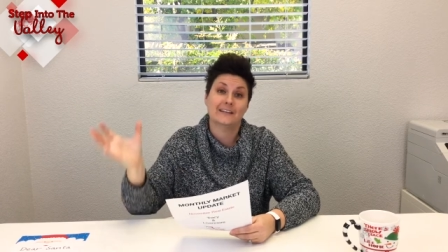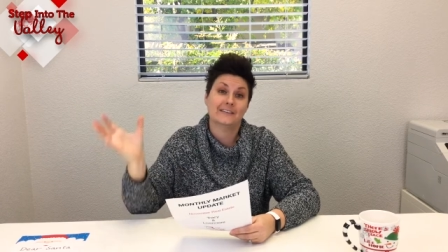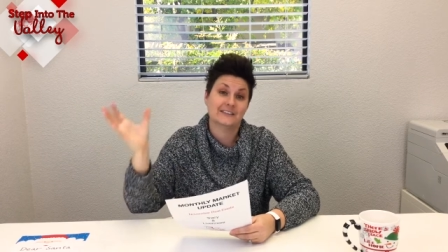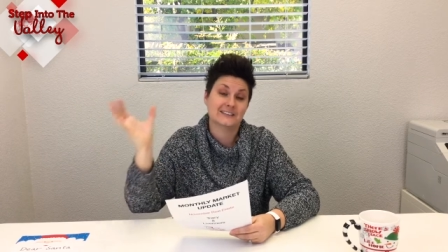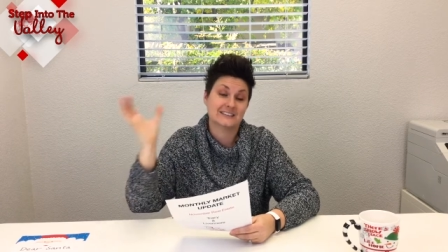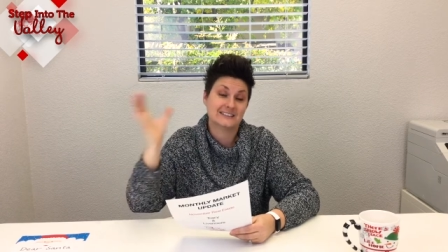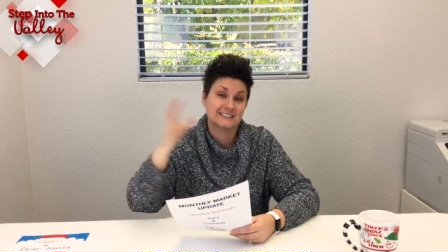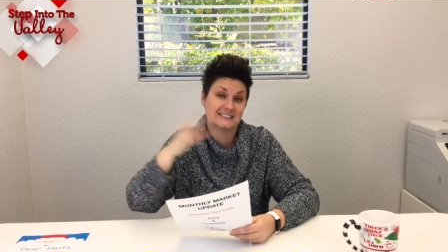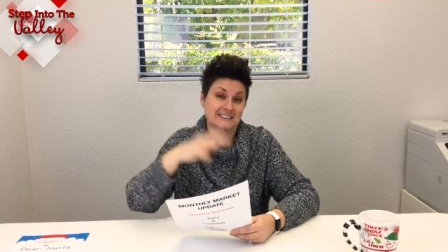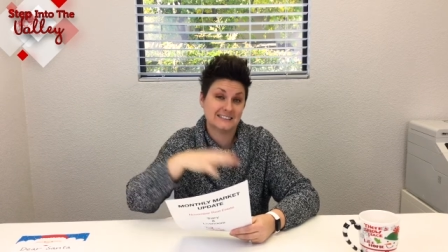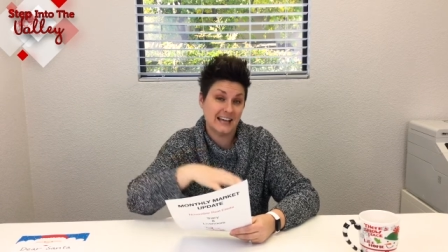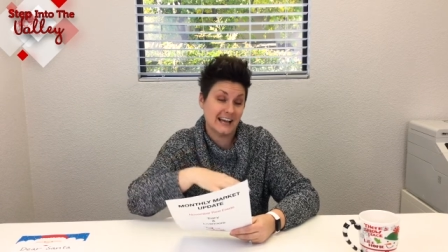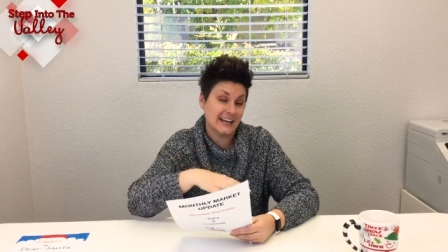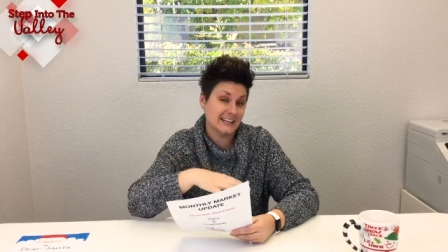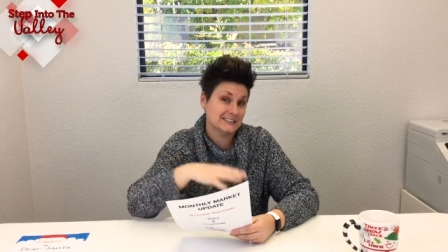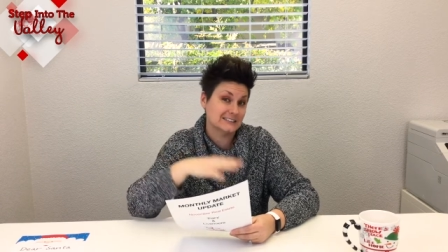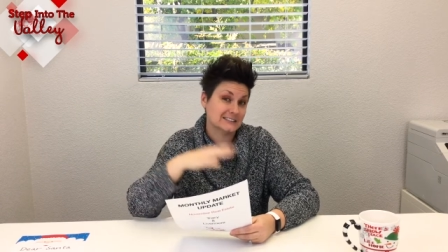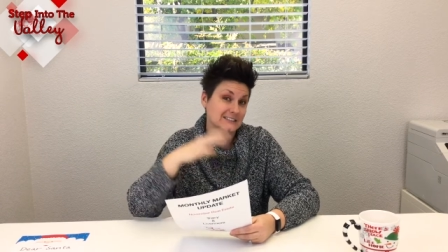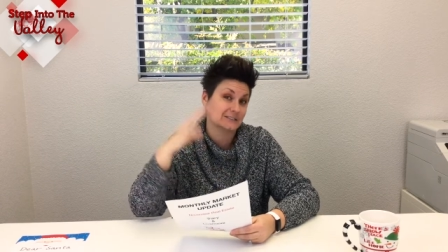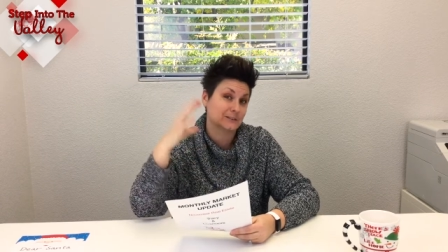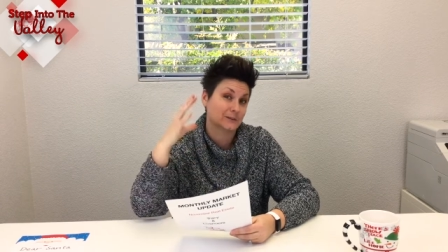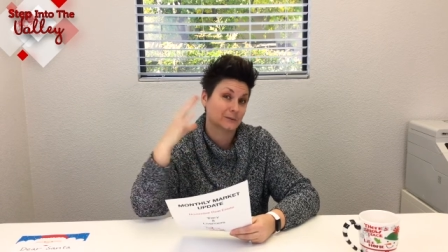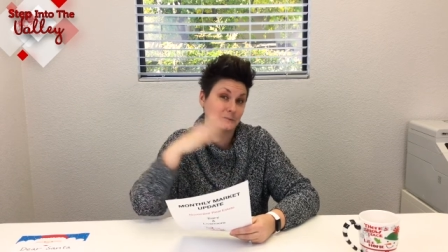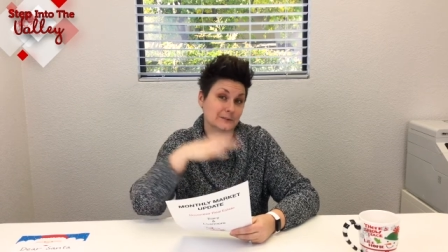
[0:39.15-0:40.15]
the
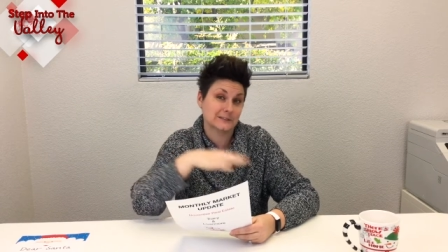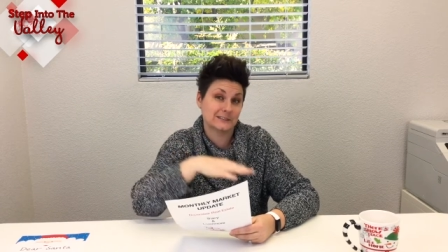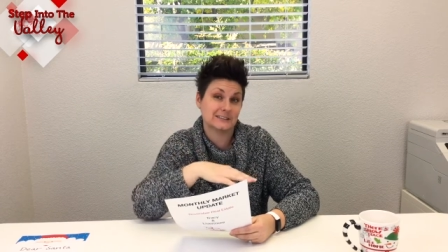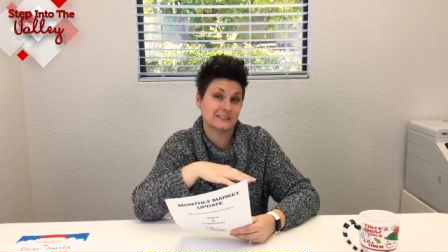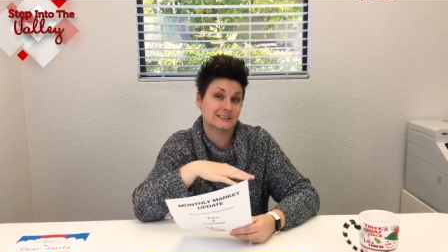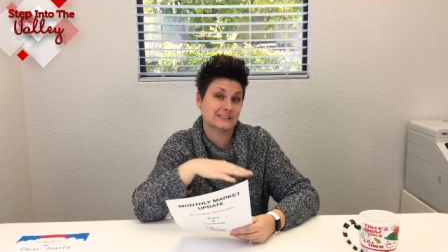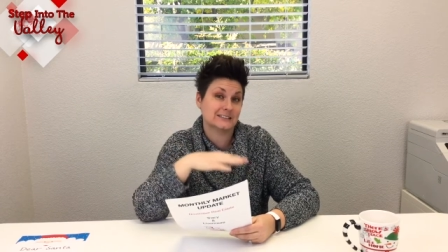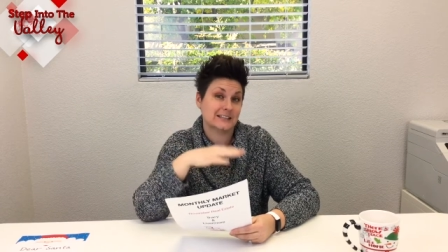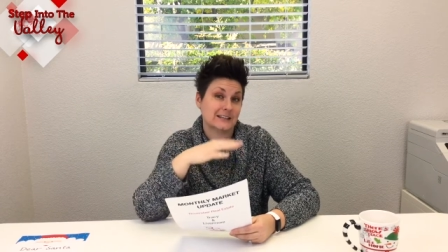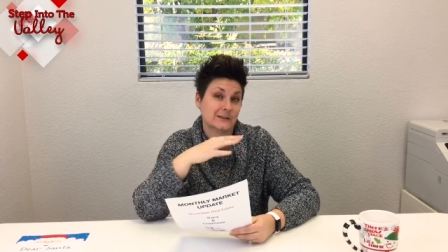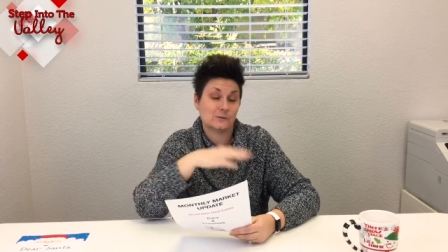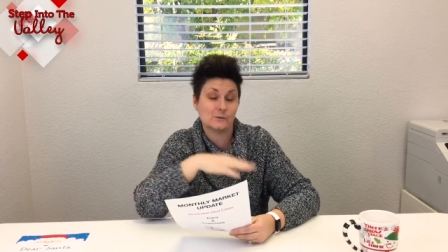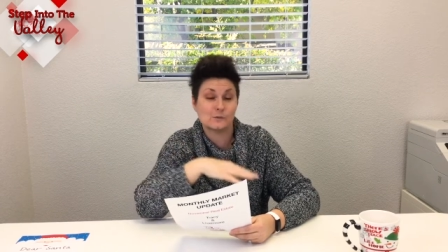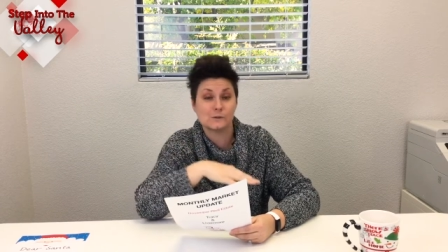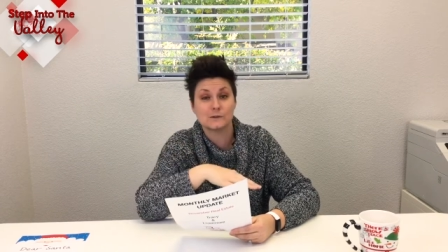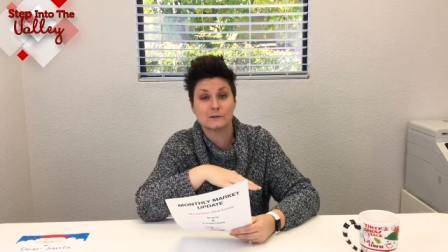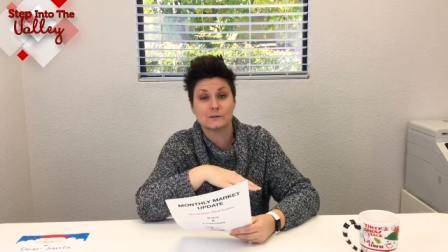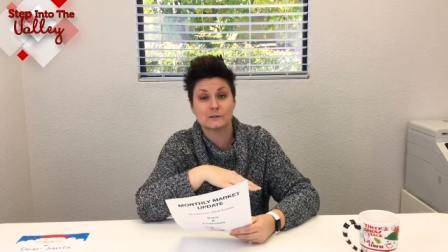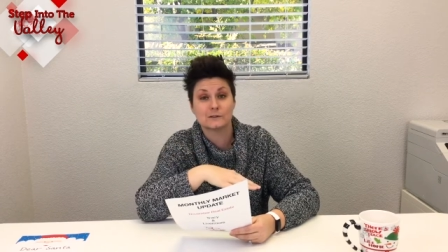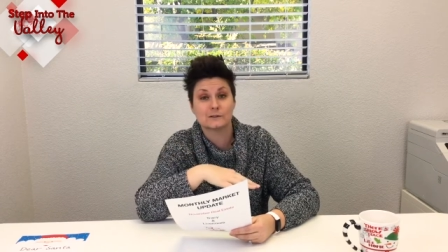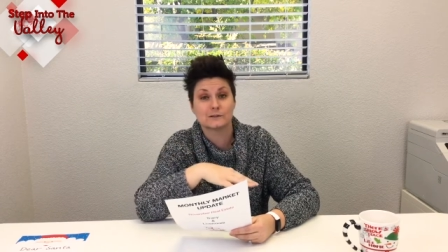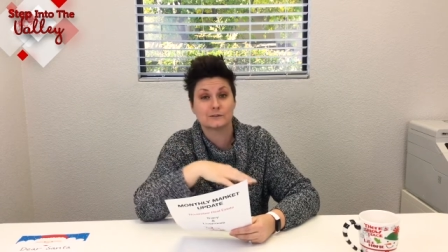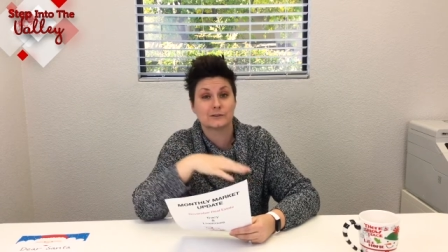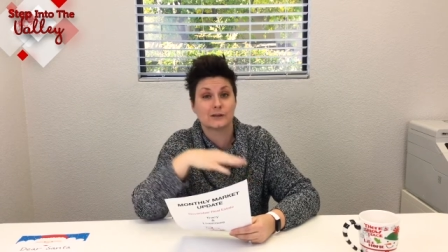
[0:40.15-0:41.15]
stats of the real estate
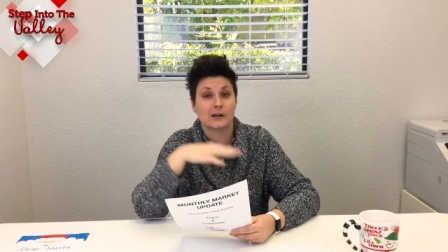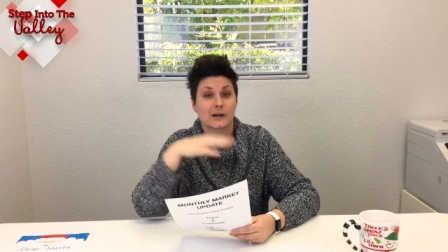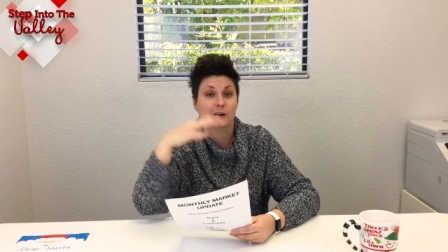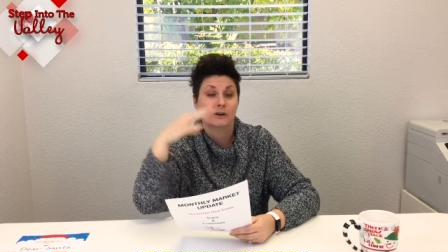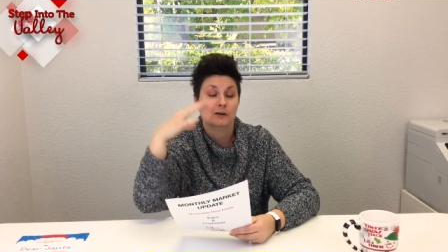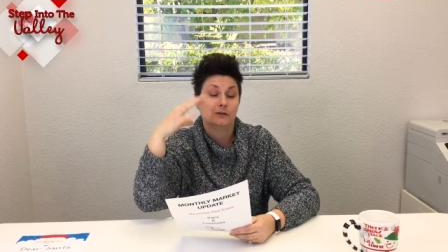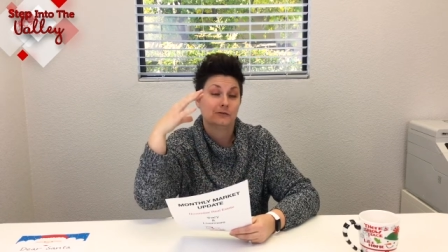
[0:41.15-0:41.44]
world